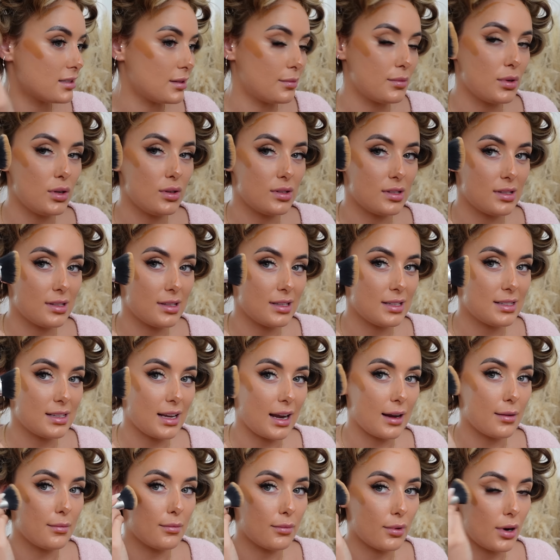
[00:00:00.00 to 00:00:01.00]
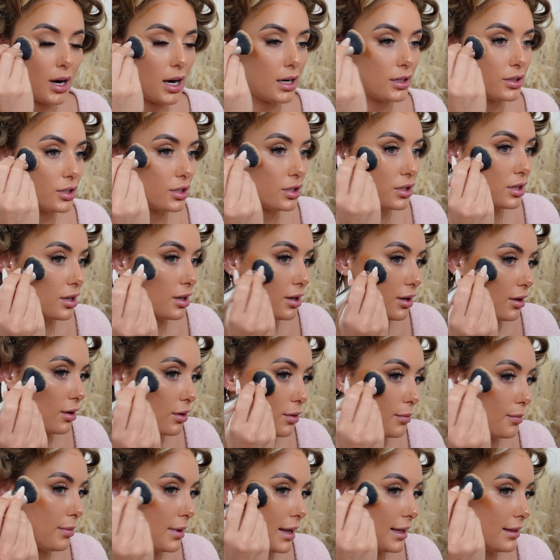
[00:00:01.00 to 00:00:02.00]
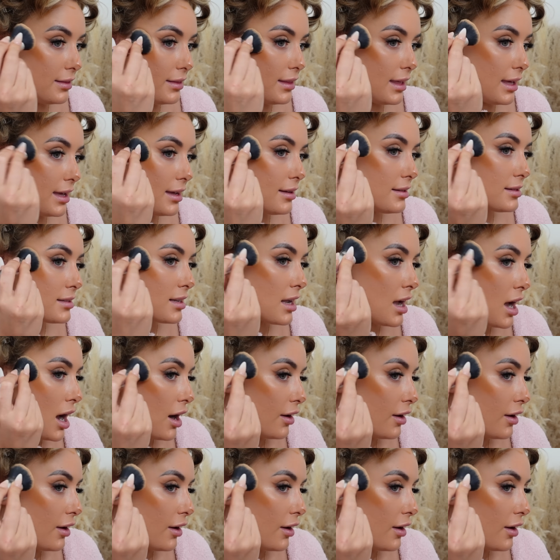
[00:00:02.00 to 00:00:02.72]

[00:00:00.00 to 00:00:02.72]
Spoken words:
So I'm using the same brush to blend this.